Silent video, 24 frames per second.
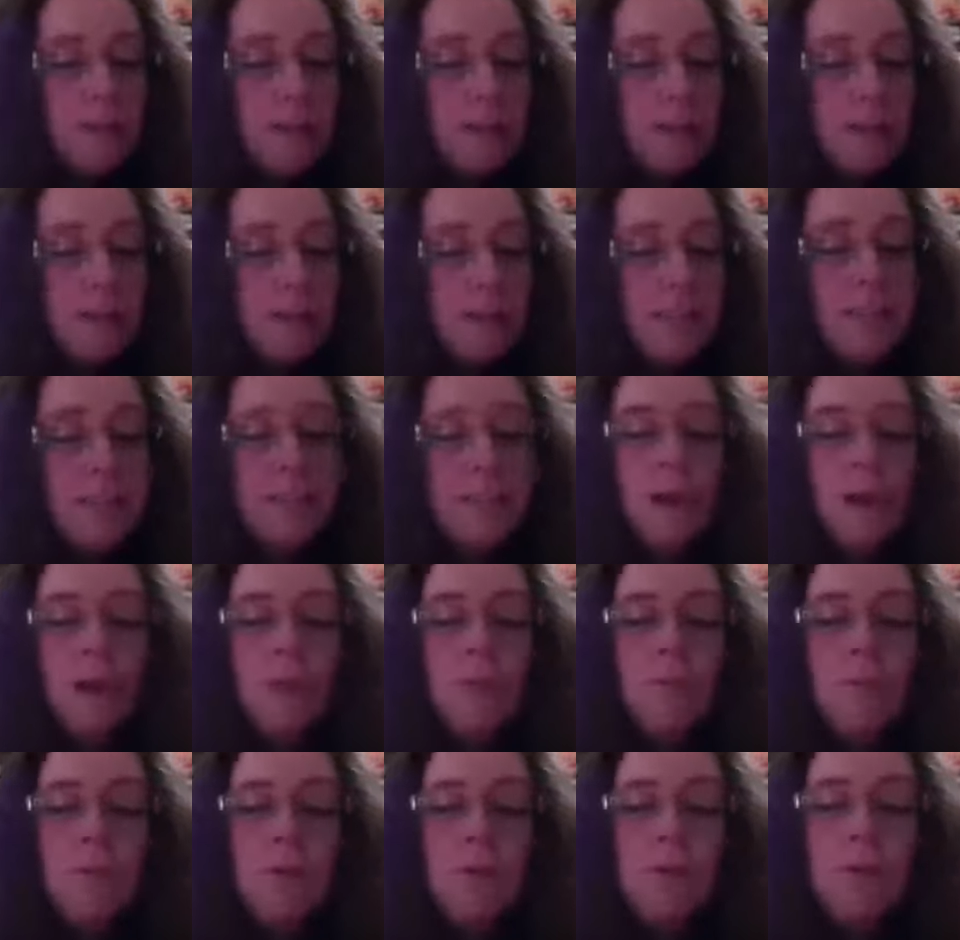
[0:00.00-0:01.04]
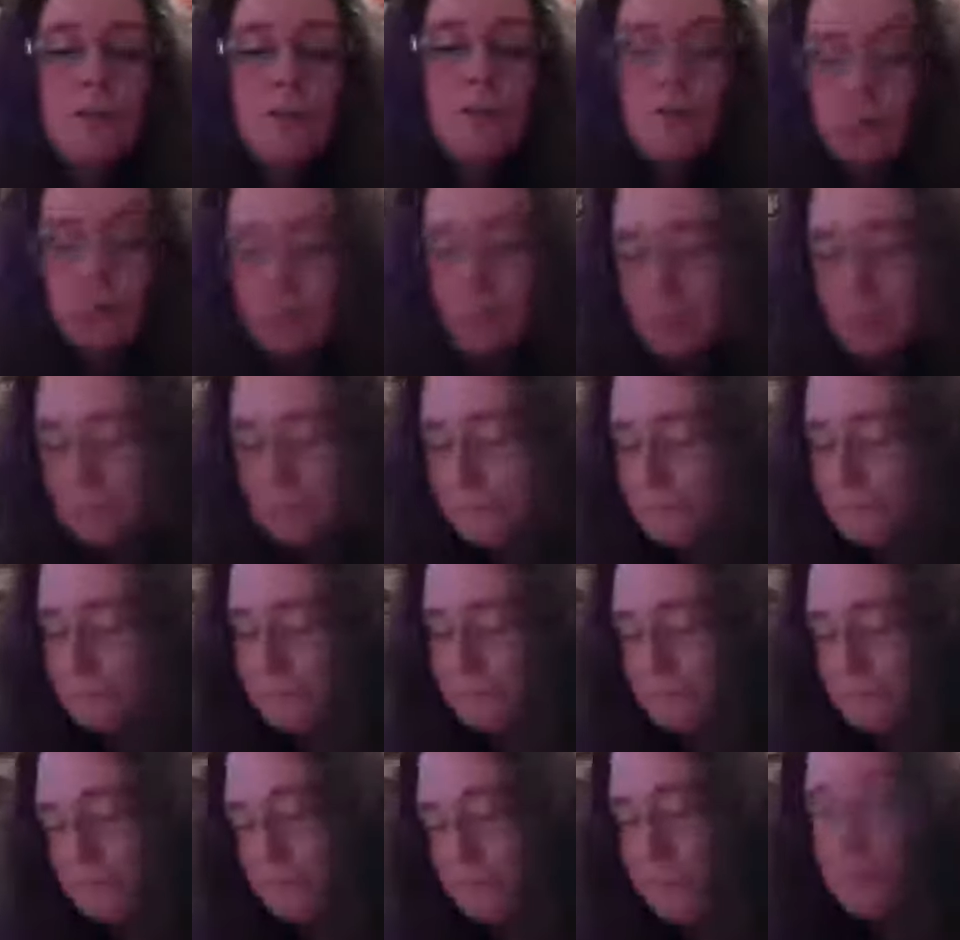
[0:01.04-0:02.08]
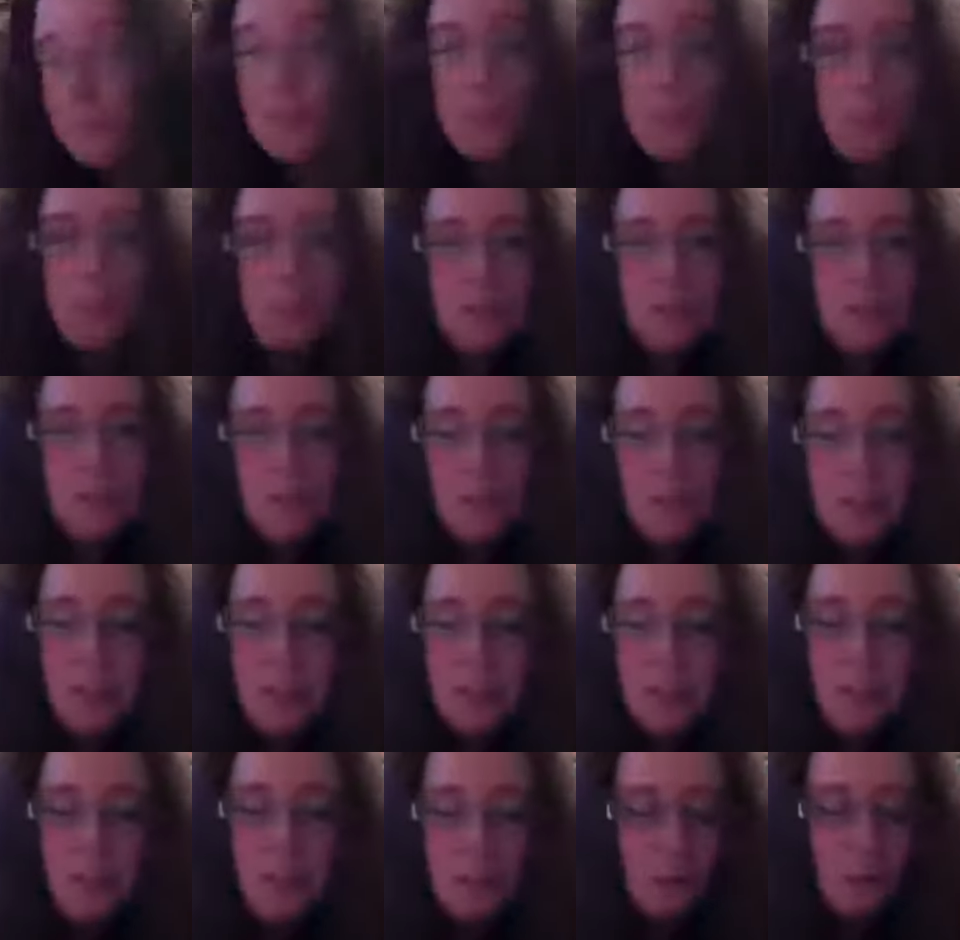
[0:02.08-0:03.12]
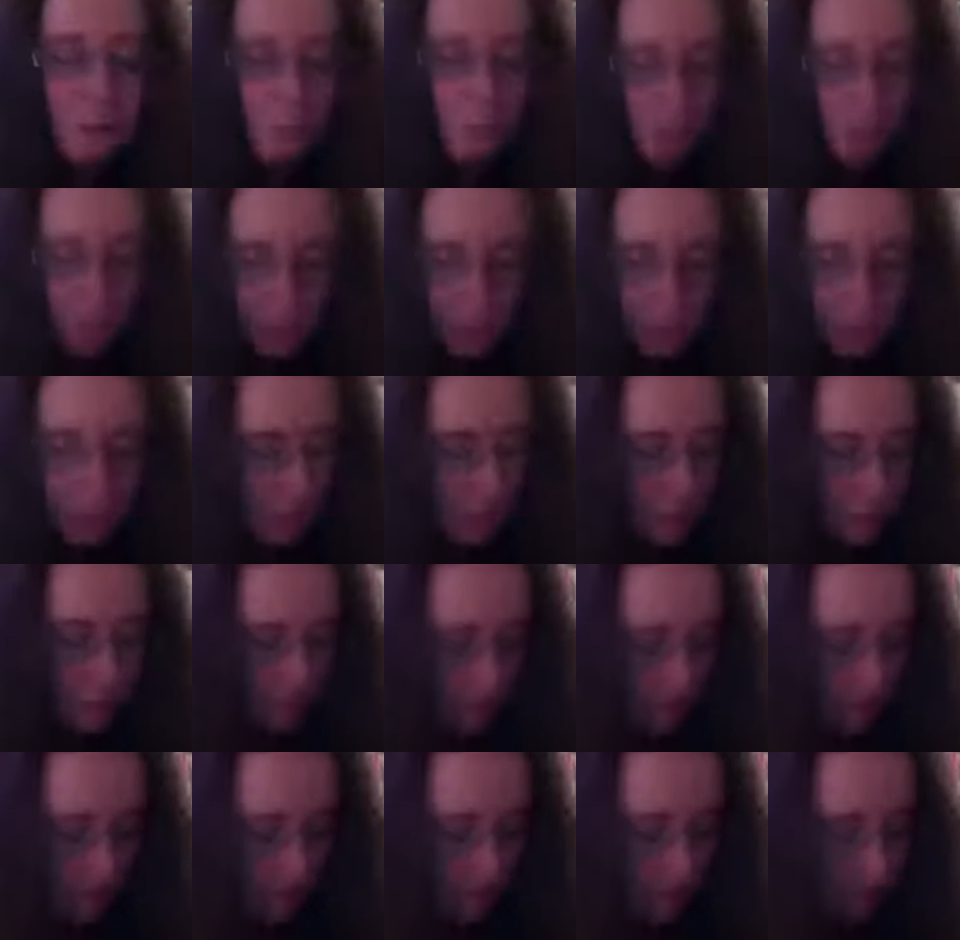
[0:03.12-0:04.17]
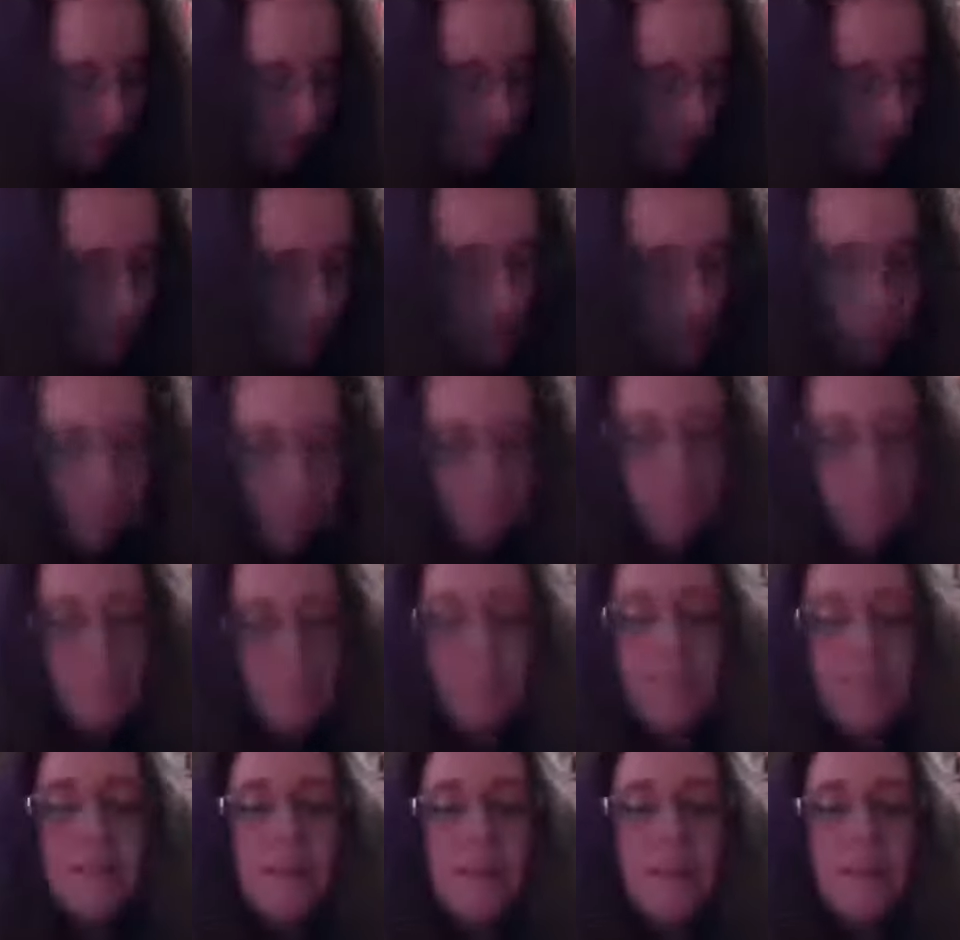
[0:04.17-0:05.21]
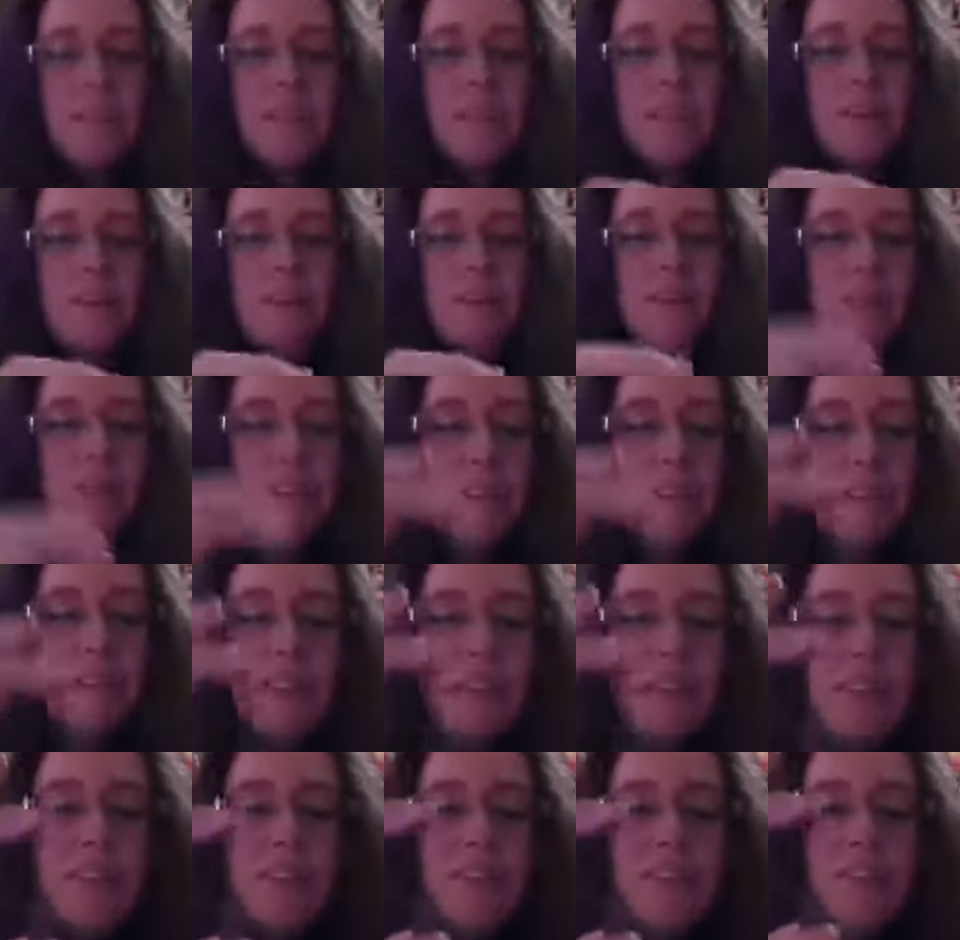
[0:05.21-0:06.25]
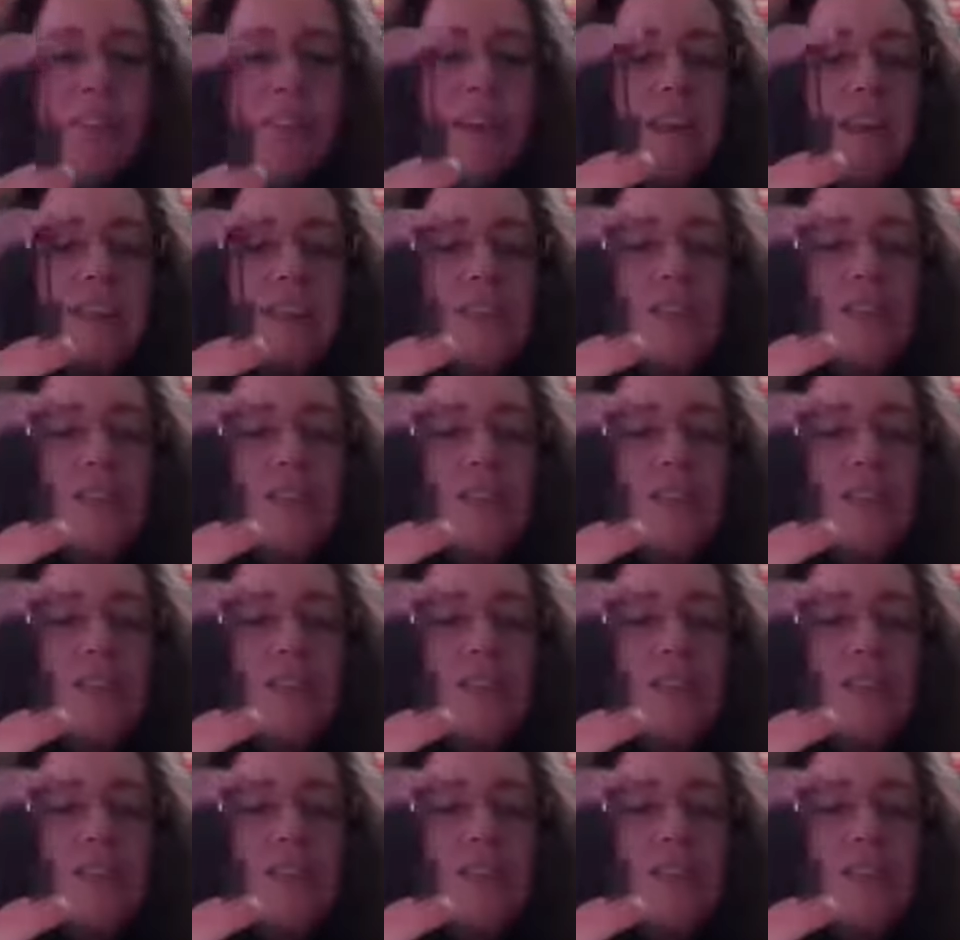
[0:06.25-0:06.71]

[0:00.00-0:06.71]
it's a garden puzzle, so cute little, here's a little whimsy piece. It's a little, can you see that? It's a little